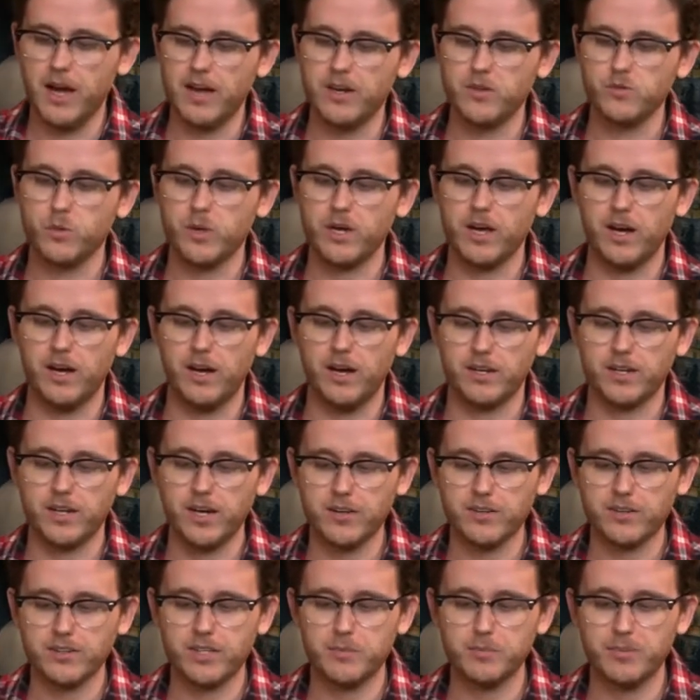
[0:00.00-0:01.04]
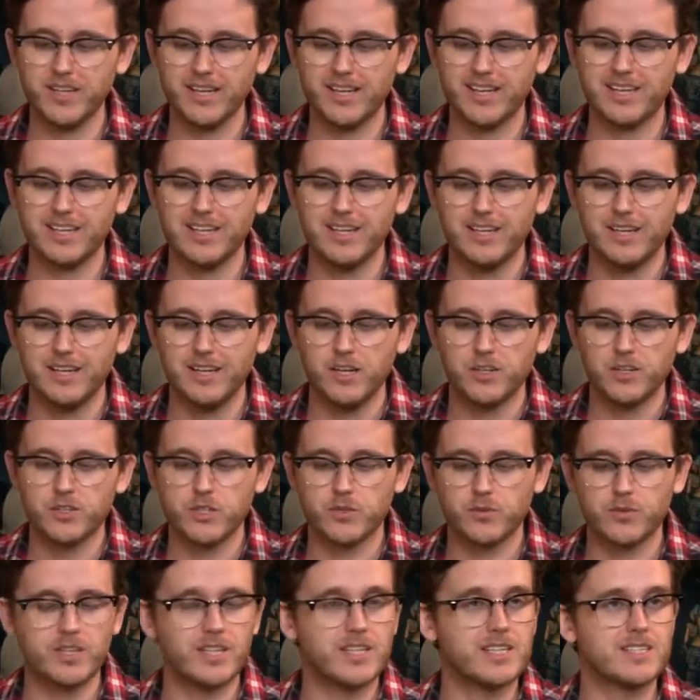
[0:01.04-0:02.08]
And we are currently planning to
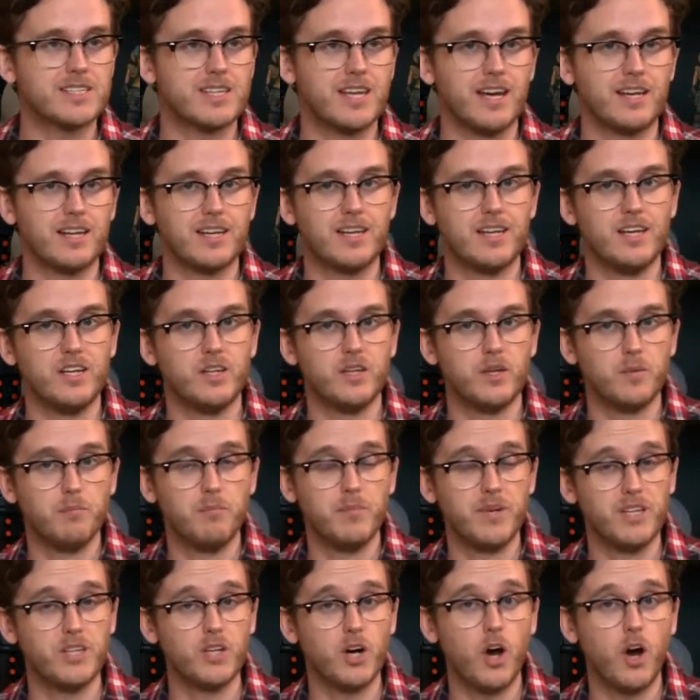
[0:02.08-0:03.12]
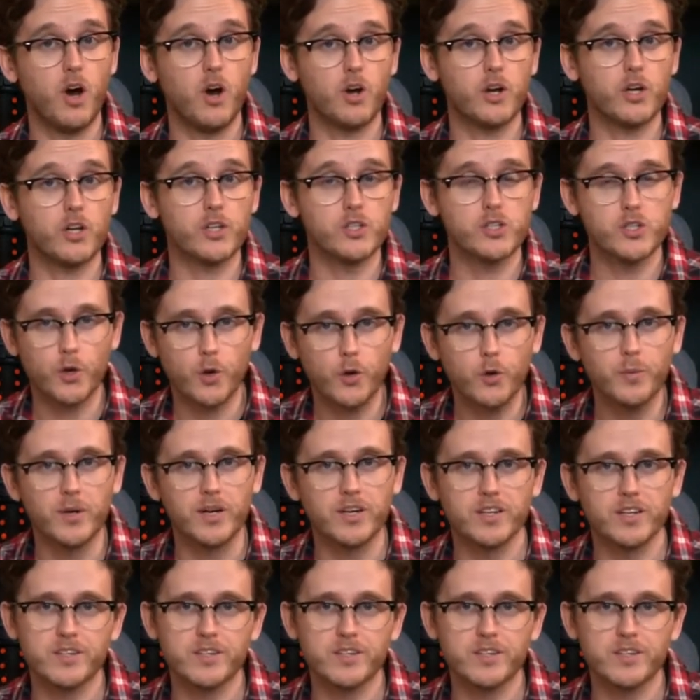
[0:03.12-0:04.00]
release that in mid-October.